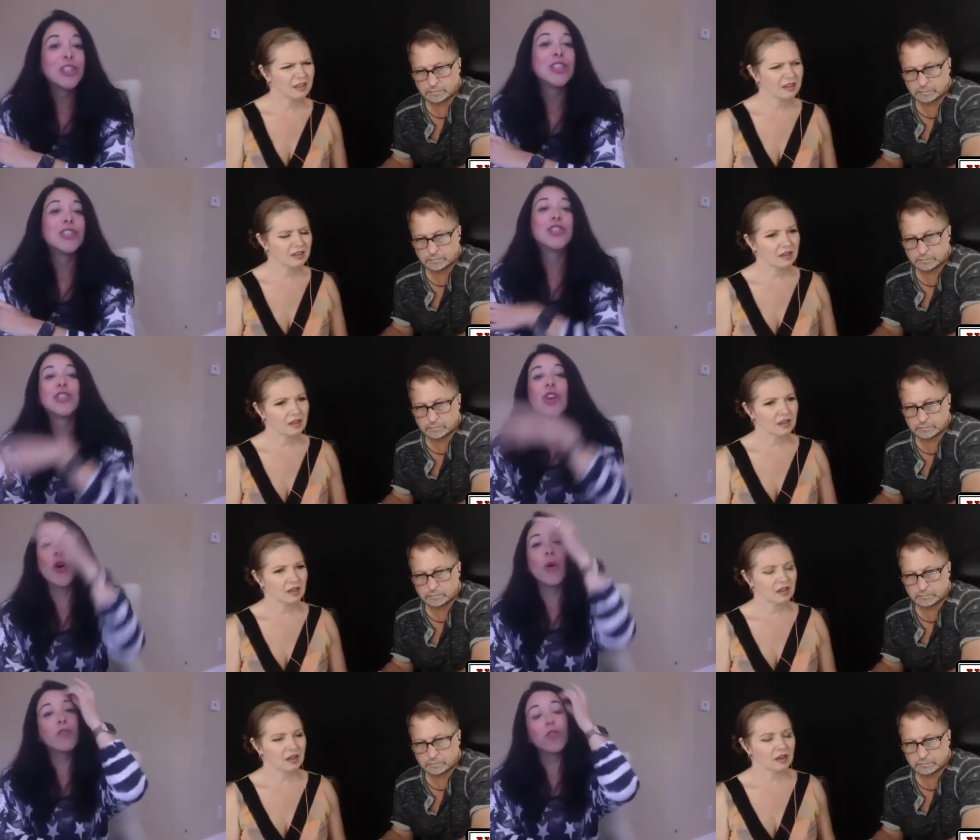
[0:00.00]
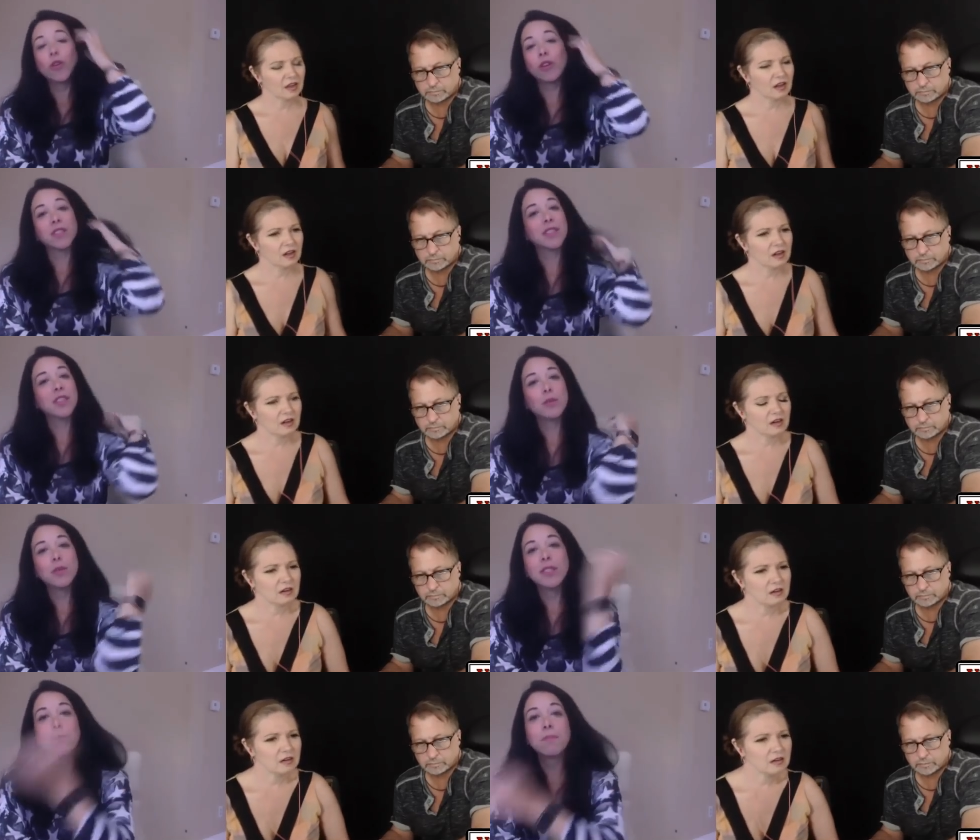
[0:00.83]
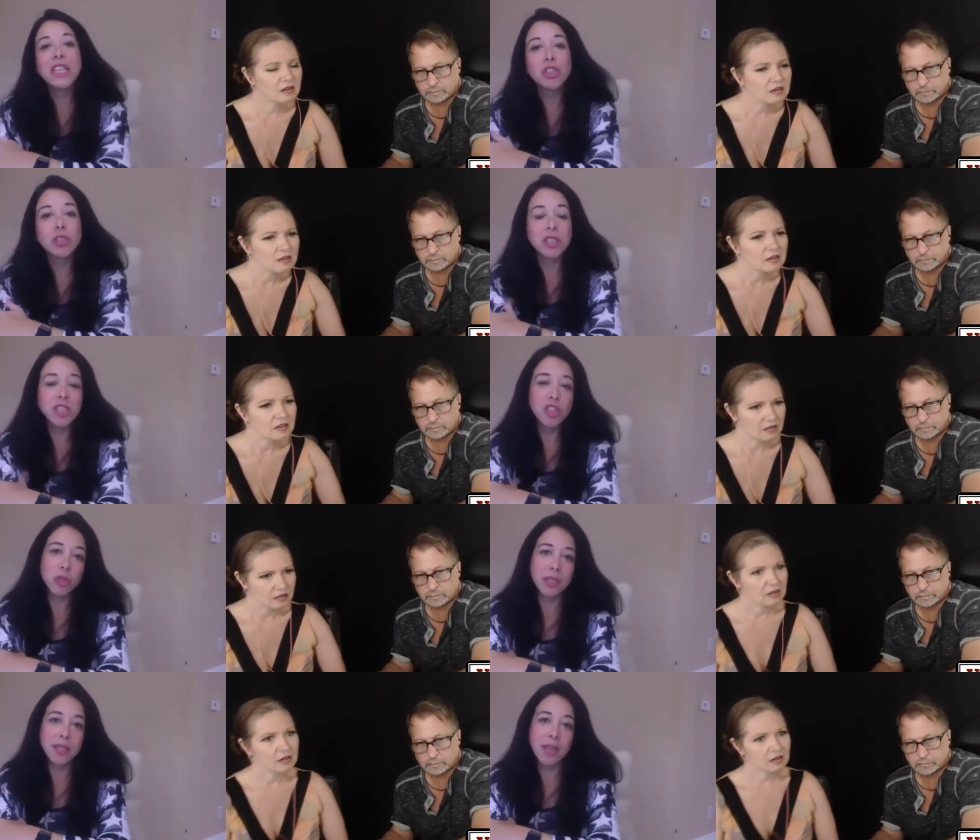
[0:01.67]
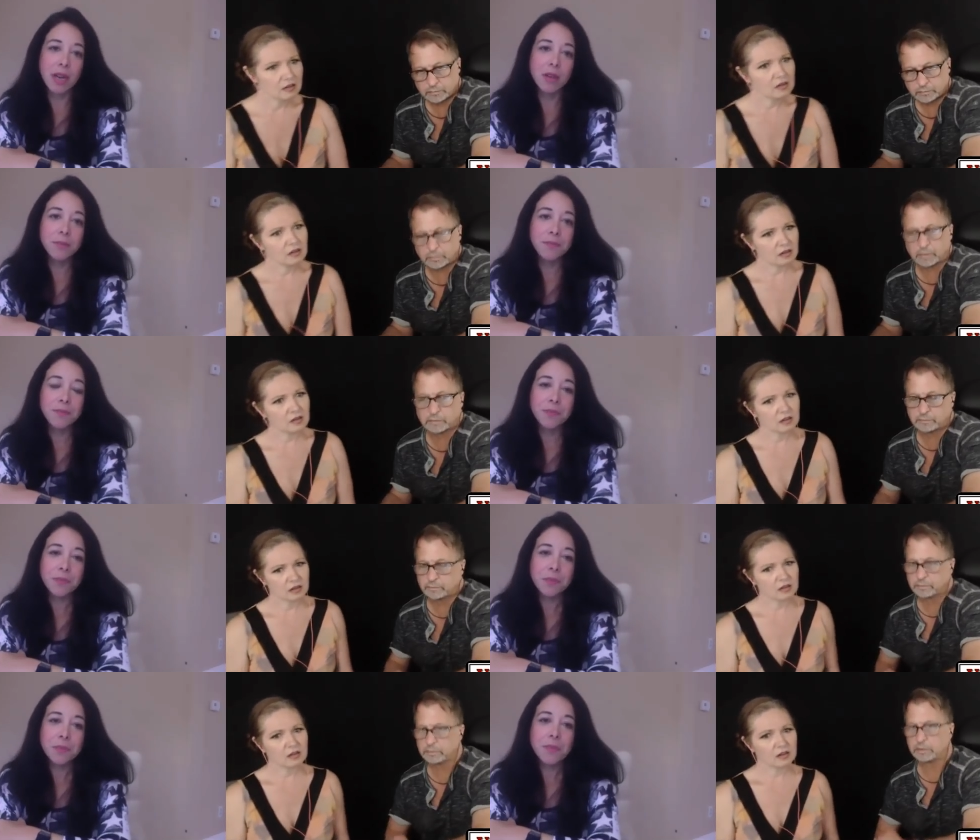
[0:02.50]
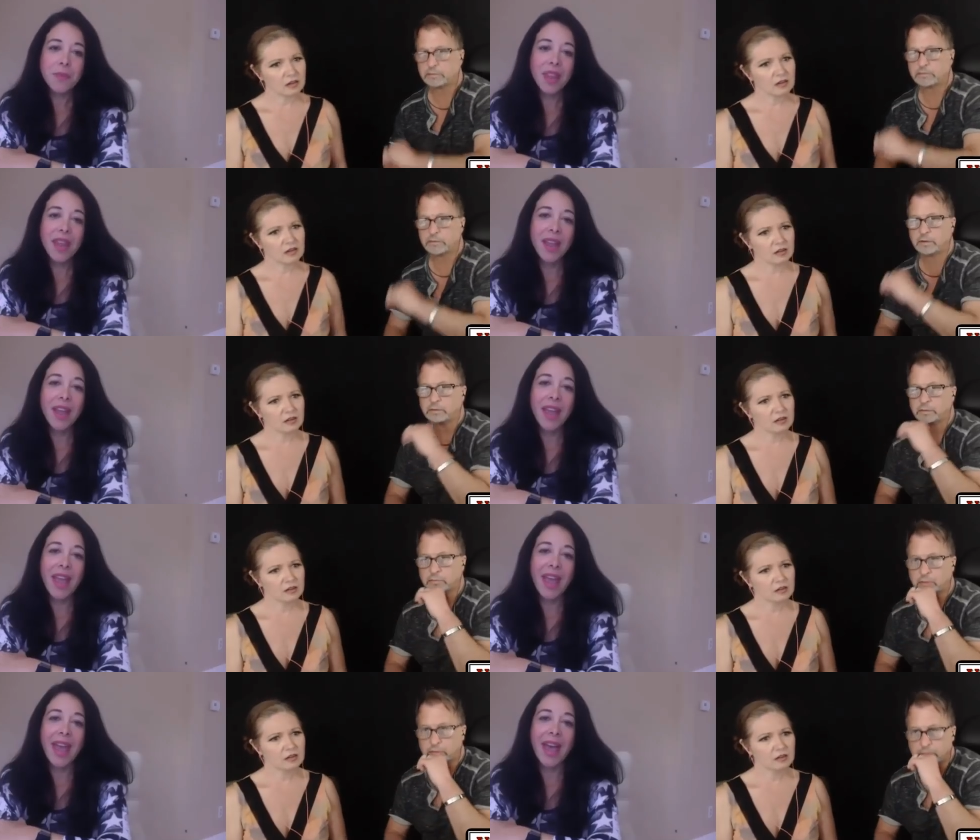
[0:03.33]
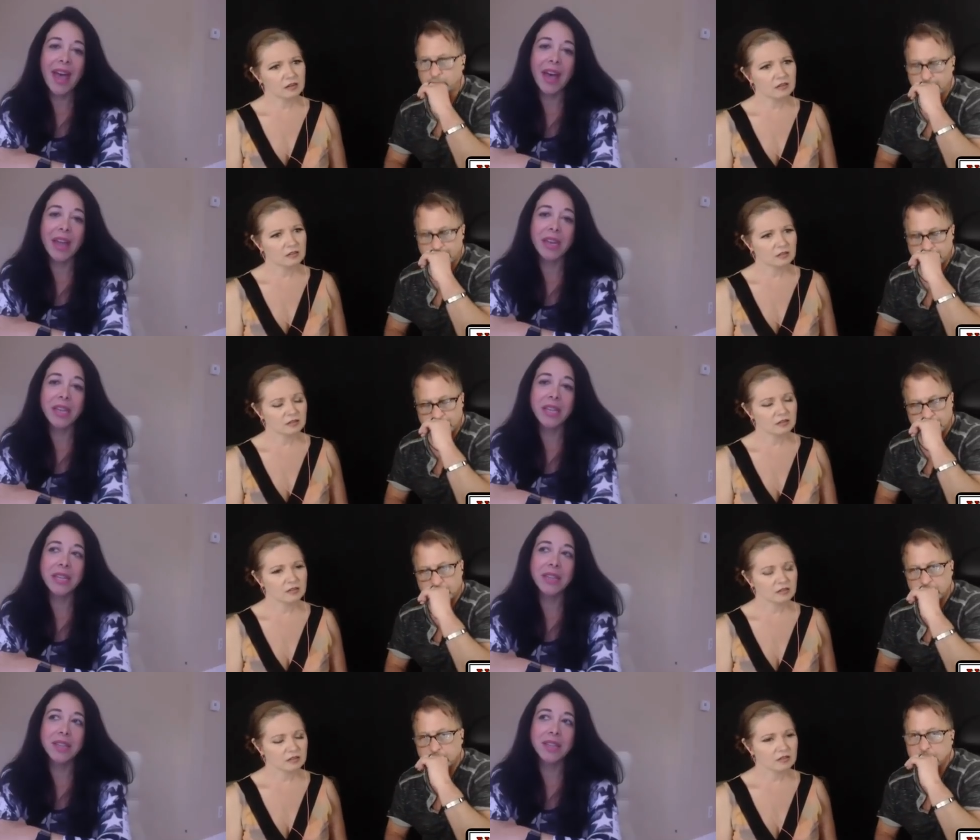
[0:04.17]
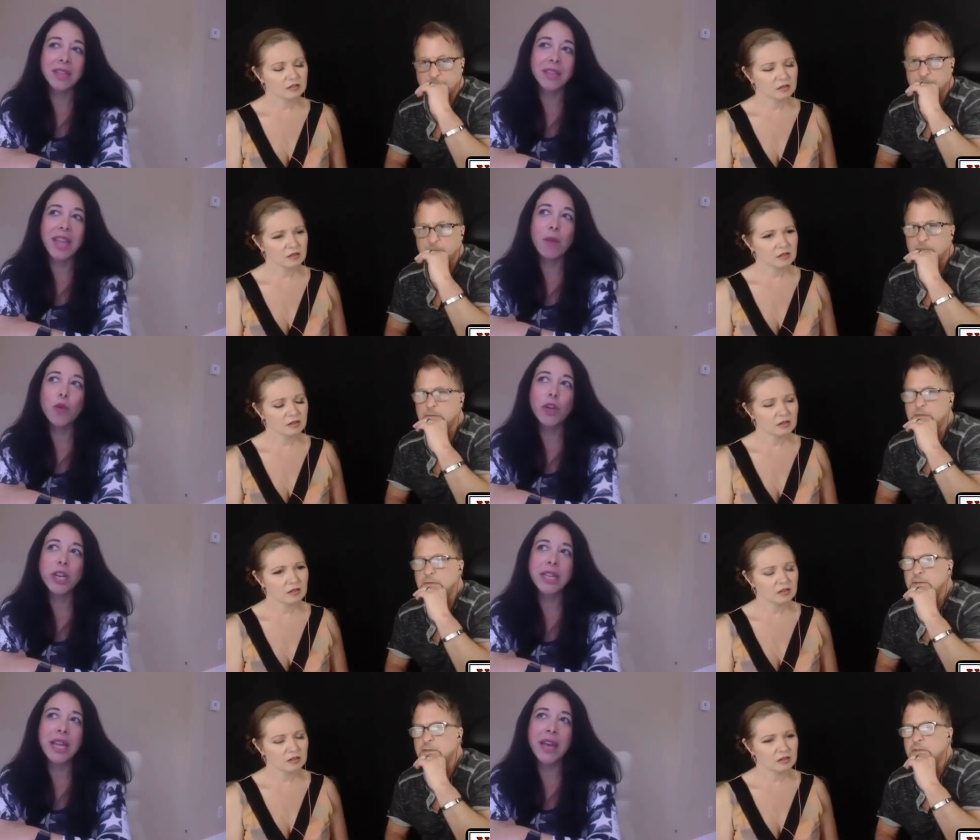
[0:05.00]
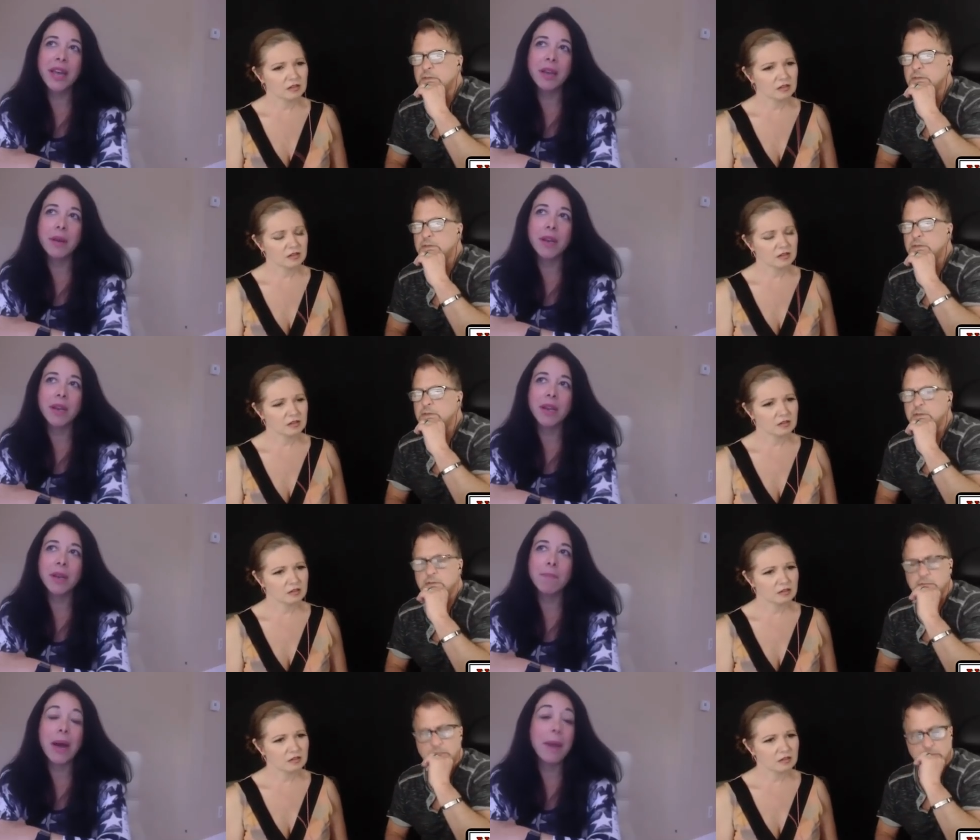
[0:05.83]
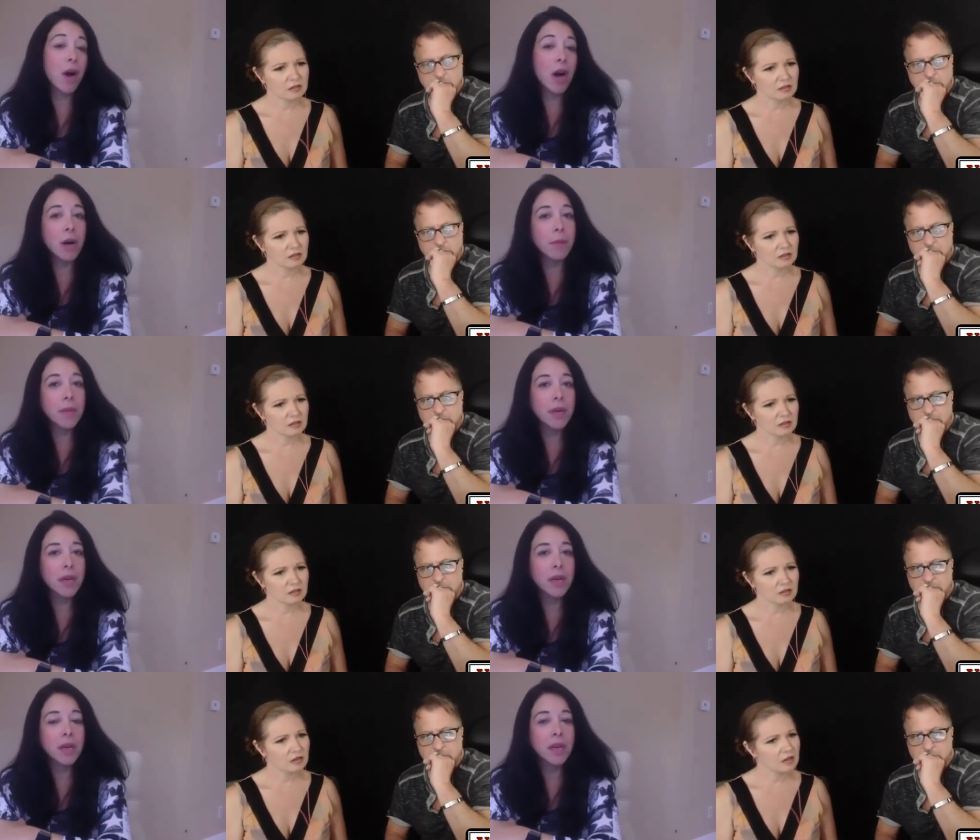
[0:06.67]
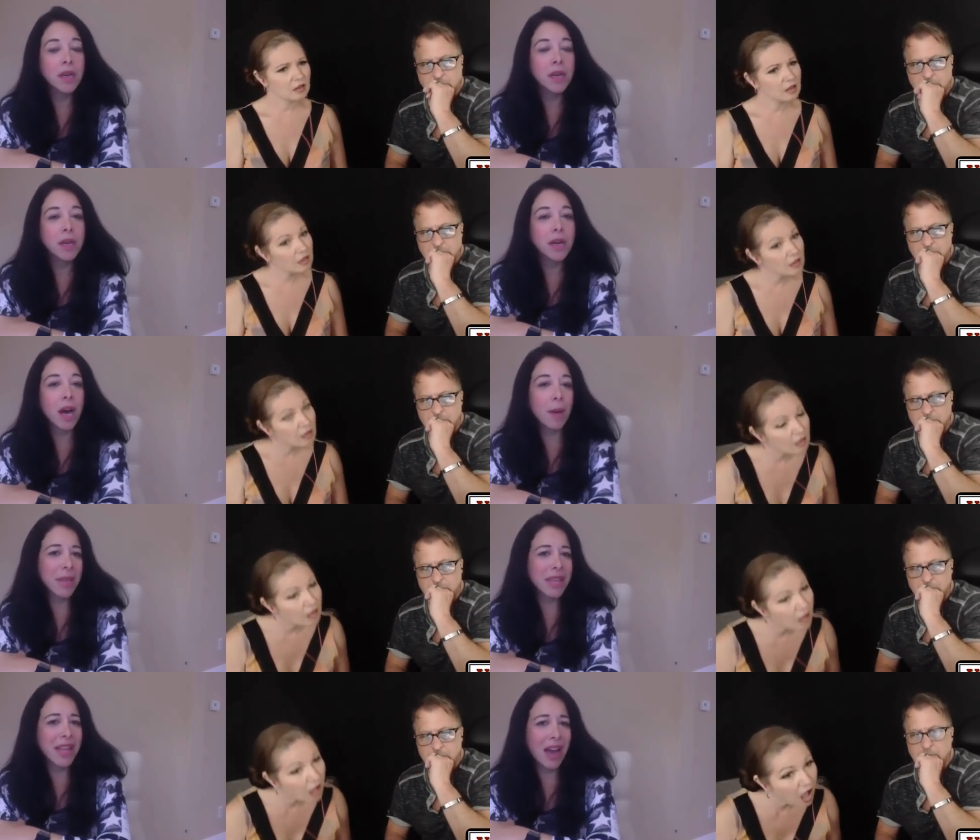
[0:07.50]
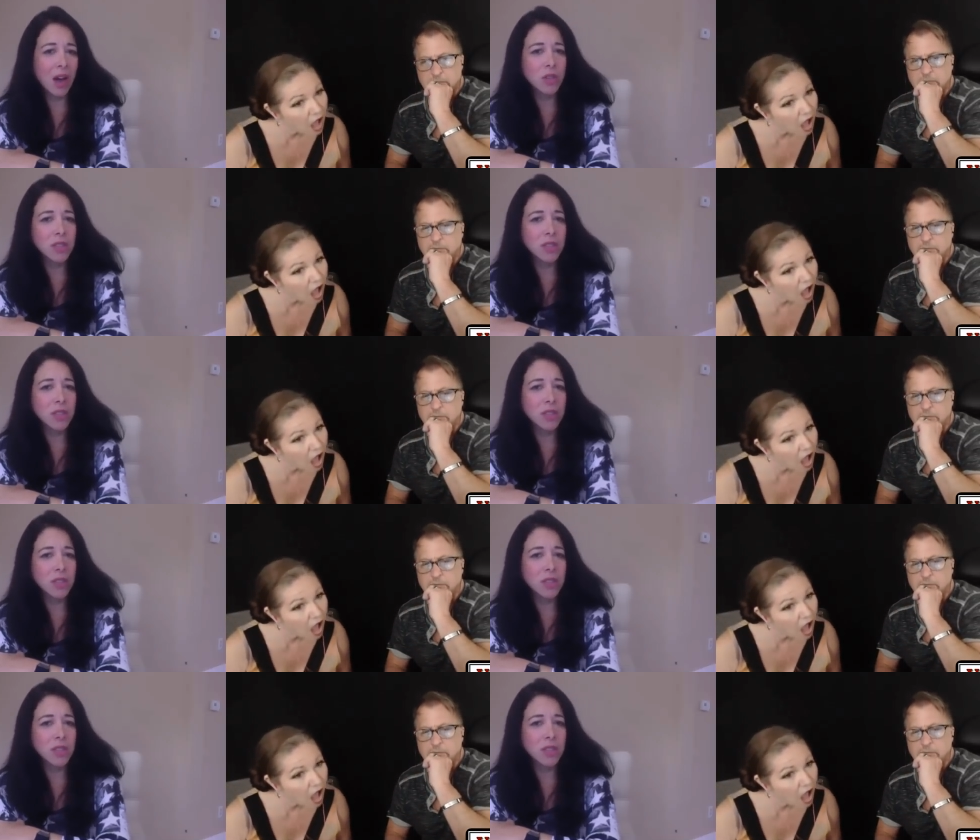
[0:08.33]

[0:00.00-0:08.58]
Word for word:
Speaker 1: So, of course, he was majorly stressed out.
Speaker 2: Stressful. Yes, very. Stressful.
Speaker 1: And they wouldn't let my mom come in the house. I